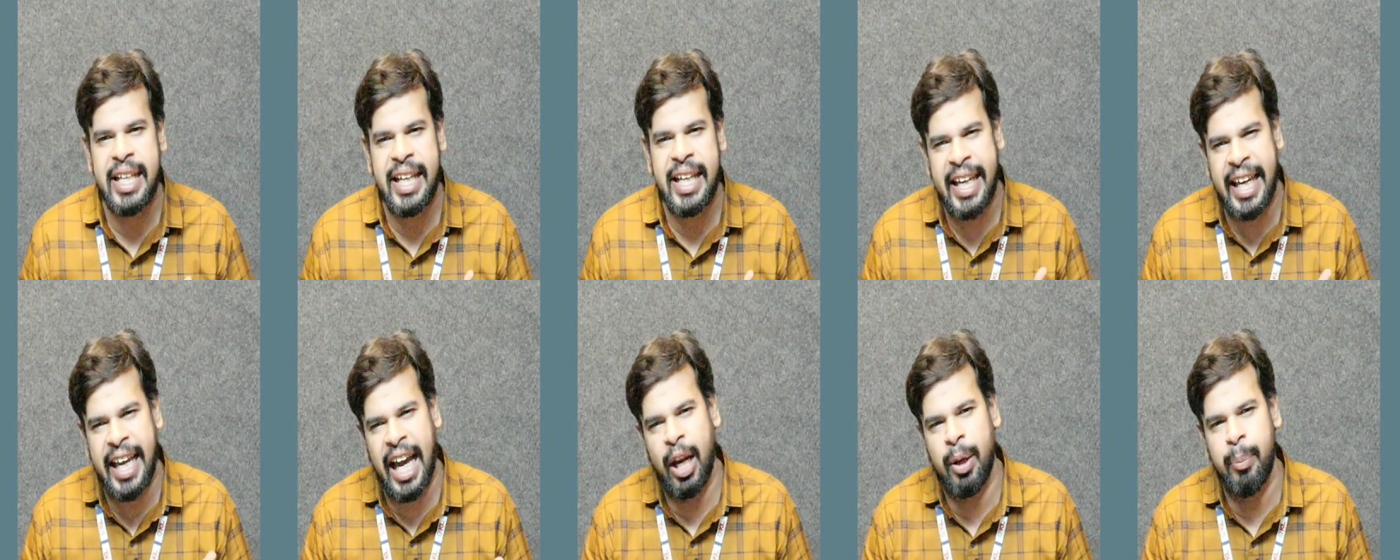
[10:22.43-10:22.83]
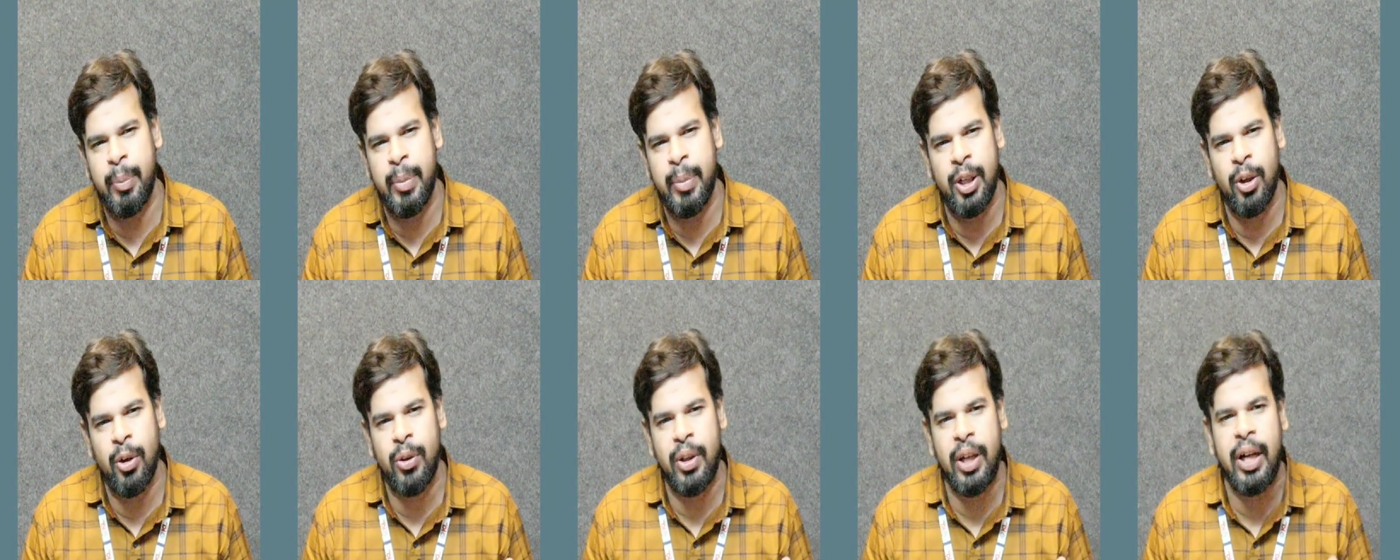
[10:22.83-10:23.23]
can be
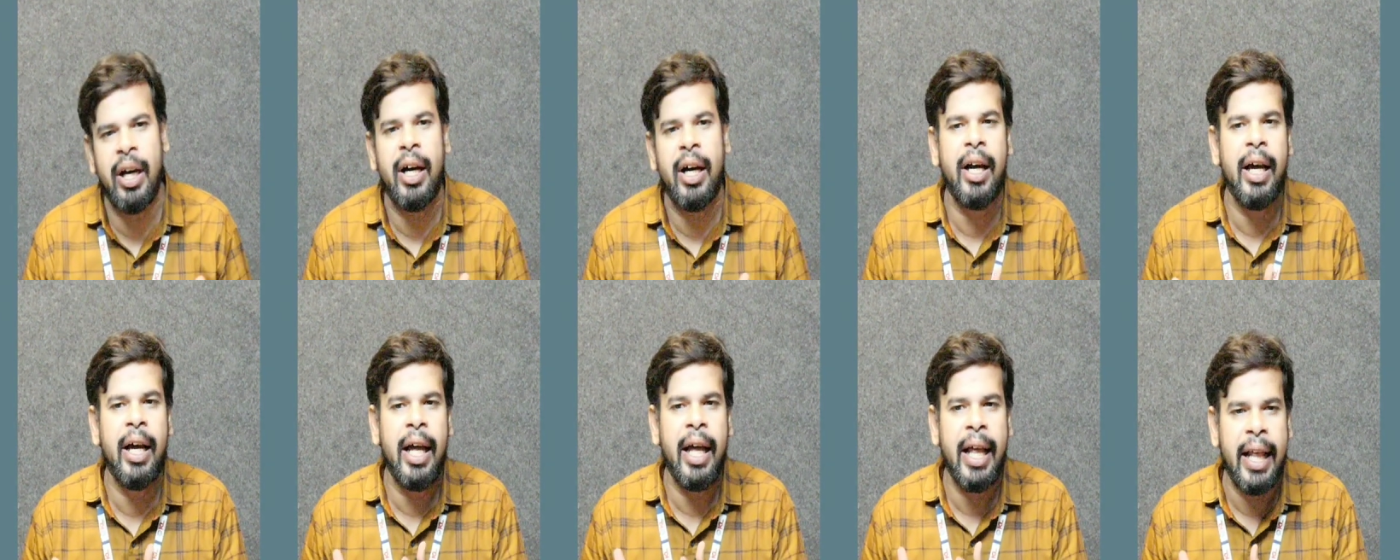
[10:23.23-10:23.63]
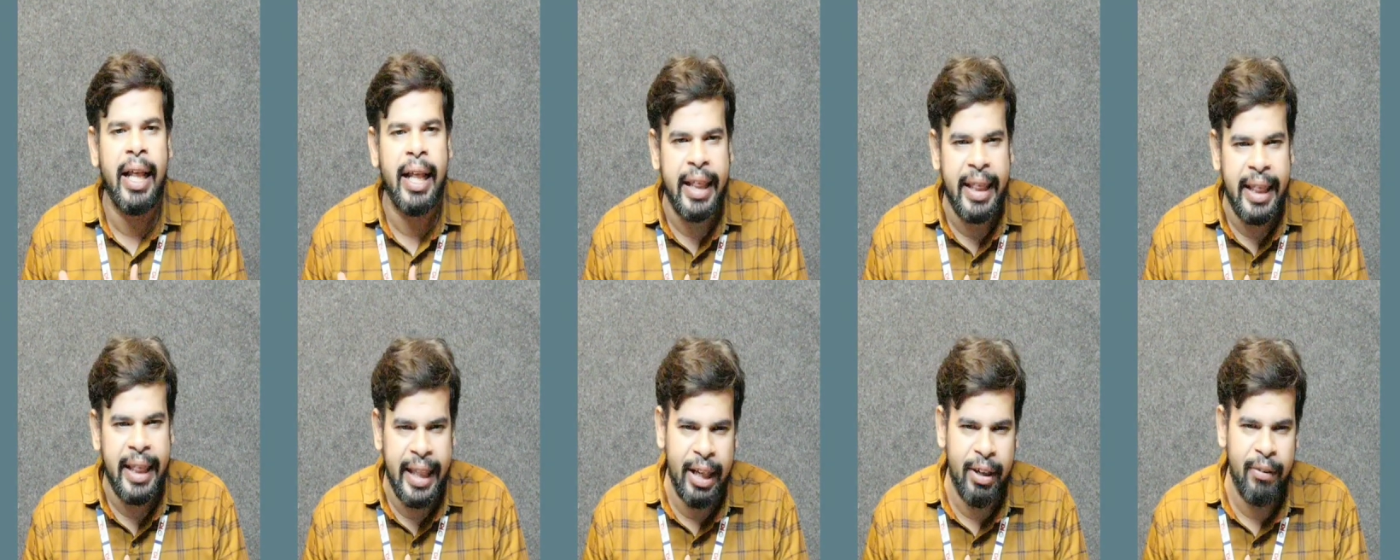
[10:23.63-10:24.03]
on the
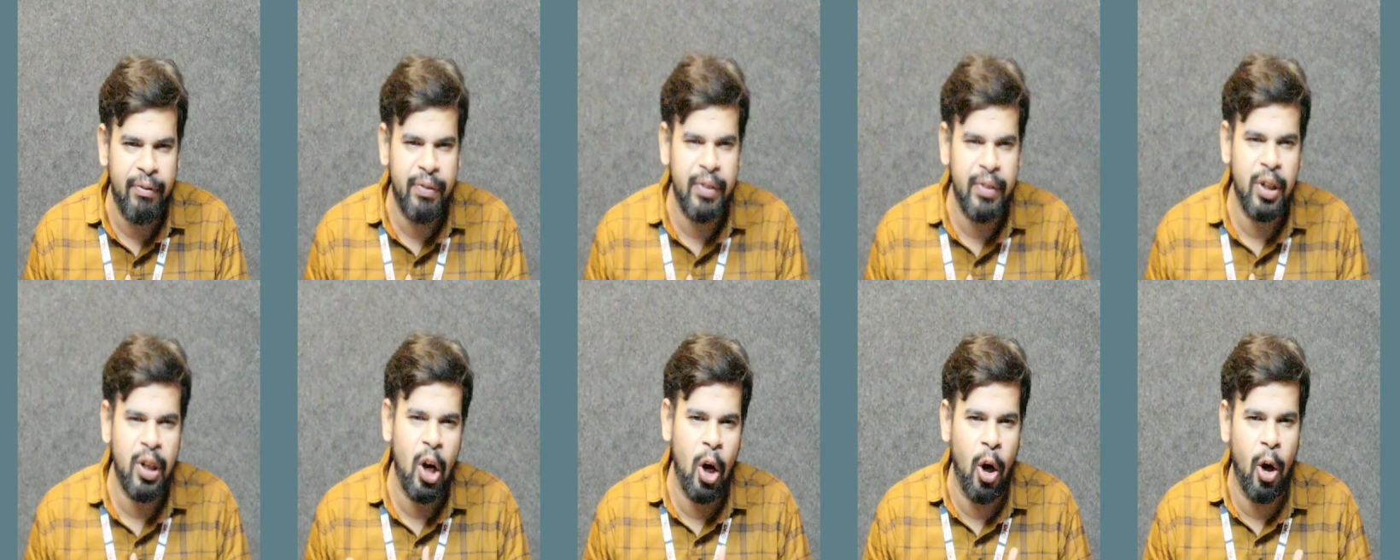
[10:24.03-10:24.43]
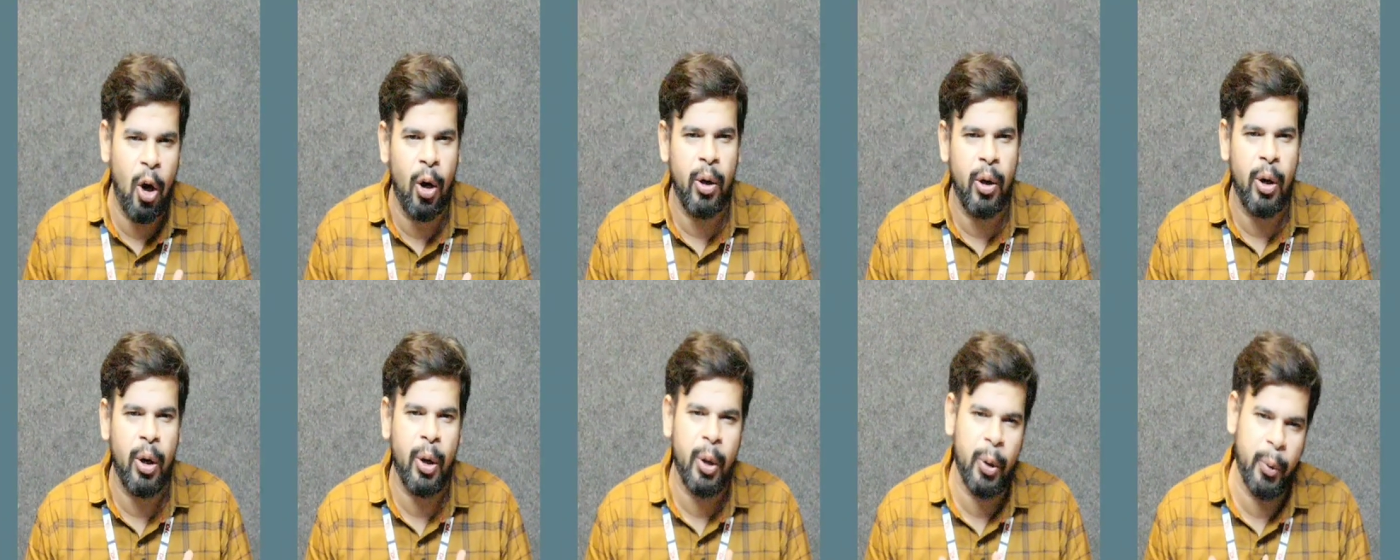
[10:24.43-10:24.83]
left
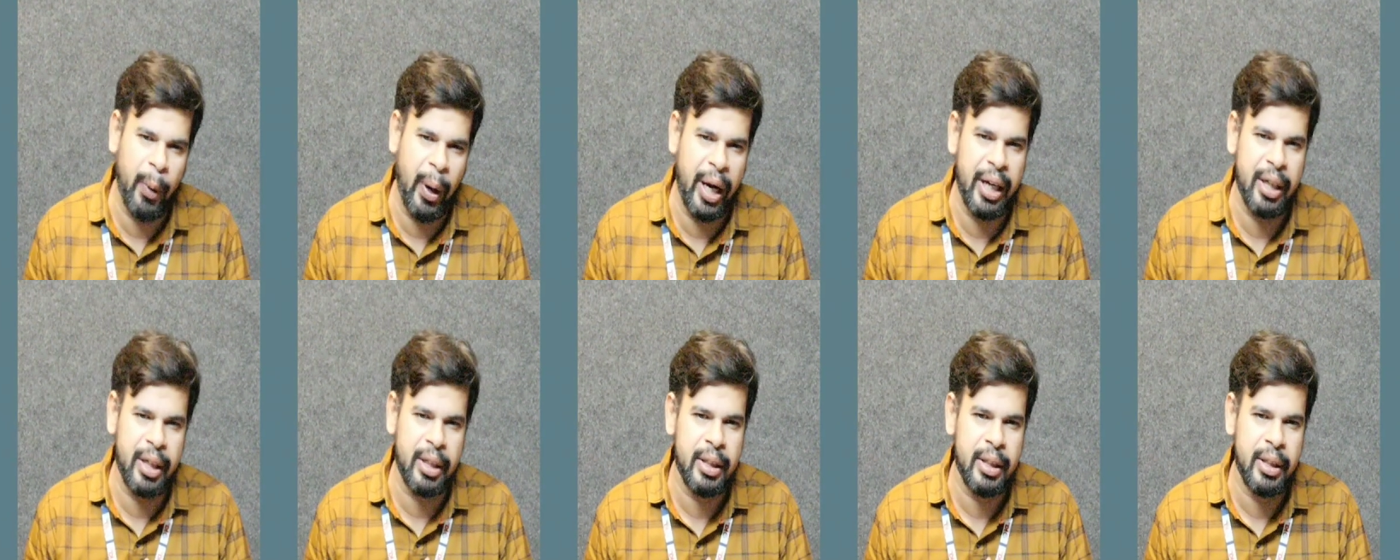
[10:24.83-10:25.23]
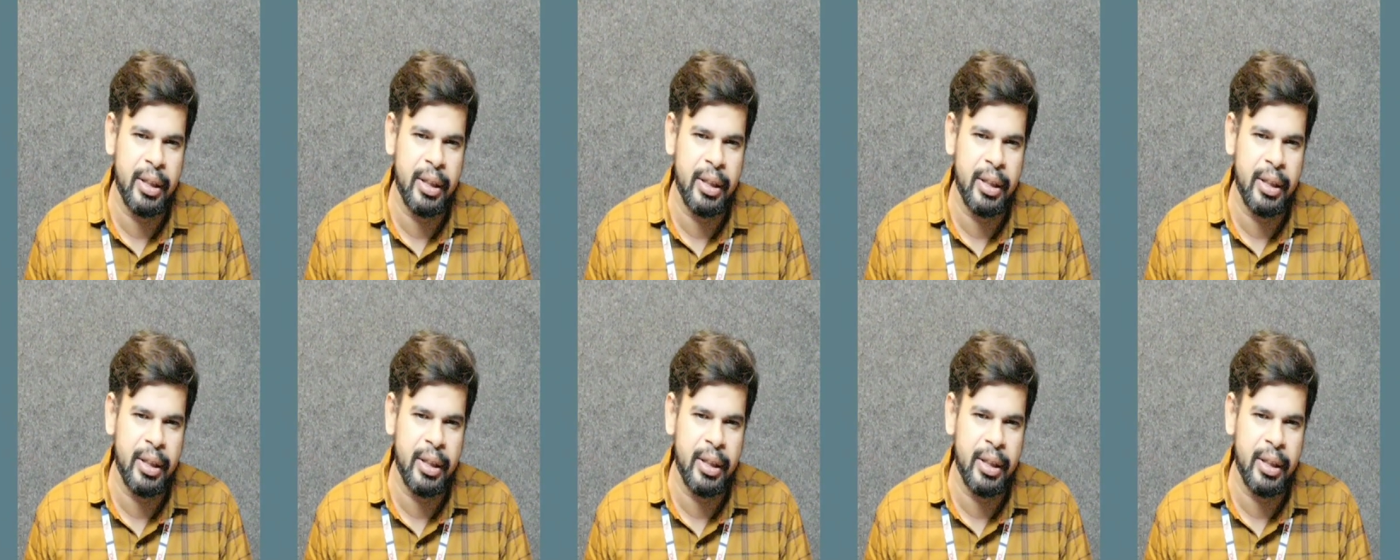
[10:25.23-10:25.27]
or right.